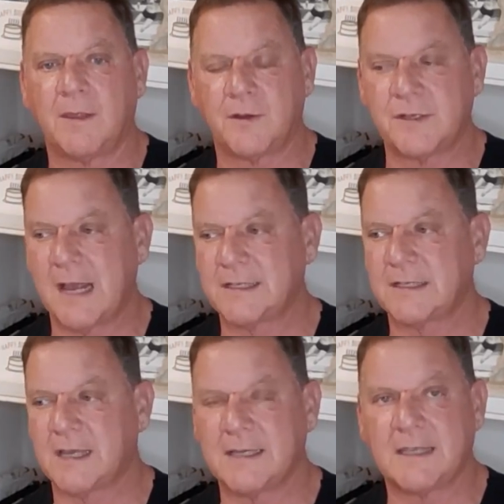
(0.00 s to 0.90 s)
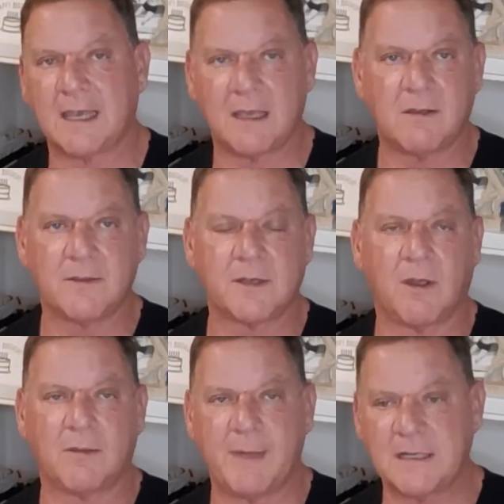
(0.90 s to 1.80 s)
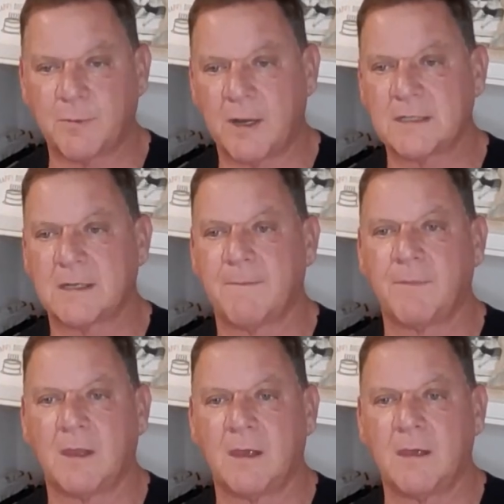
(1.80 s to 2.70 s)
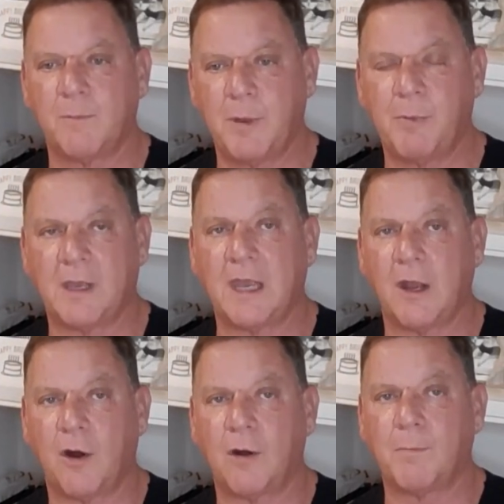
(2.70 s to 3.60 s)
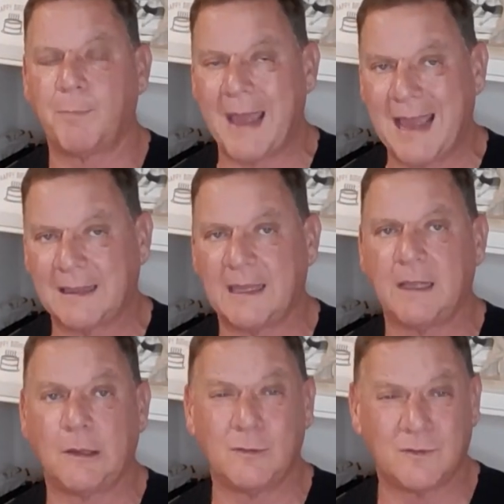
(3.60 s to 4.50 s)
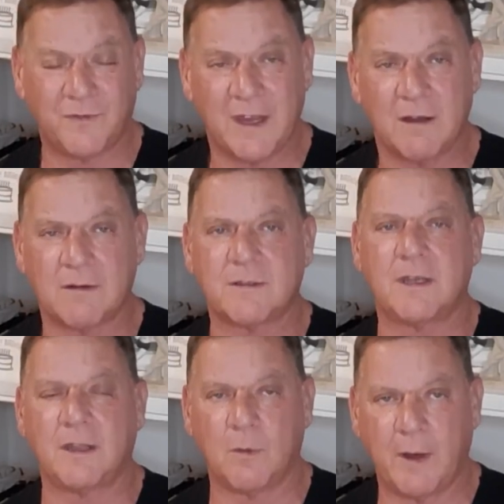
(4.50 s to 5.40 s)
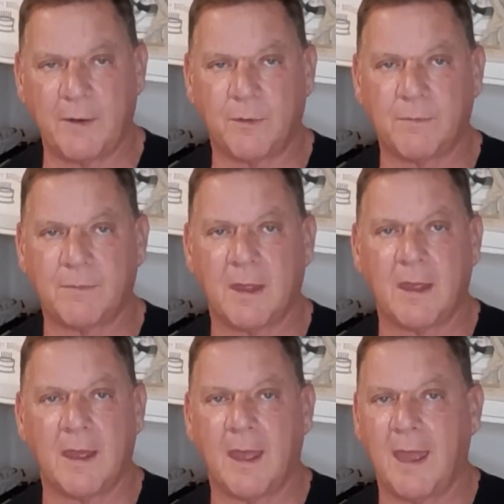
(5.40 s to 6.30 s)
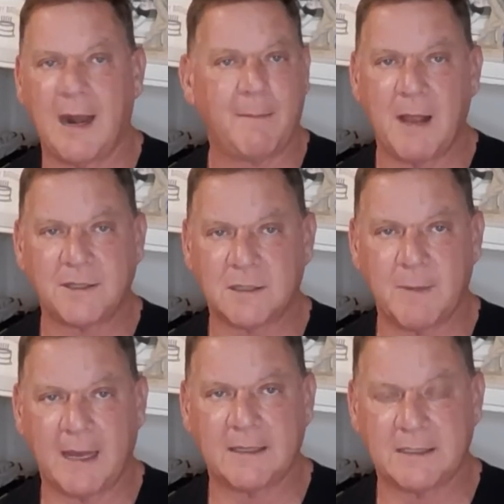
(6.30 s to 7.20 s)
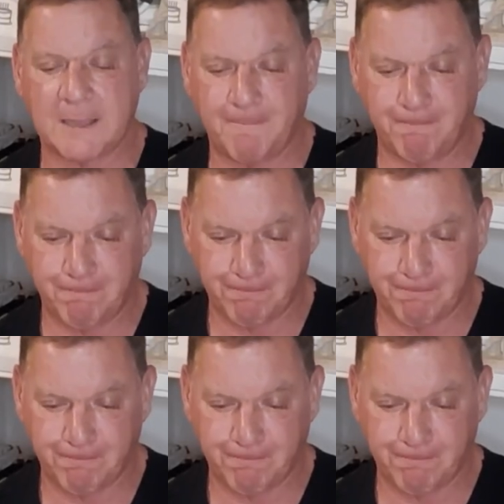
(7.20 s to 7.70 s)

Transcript: There's an exercise that kills called the bench press. People can get hurt badly, lose fingers in the weight room. And I'm not just making this up.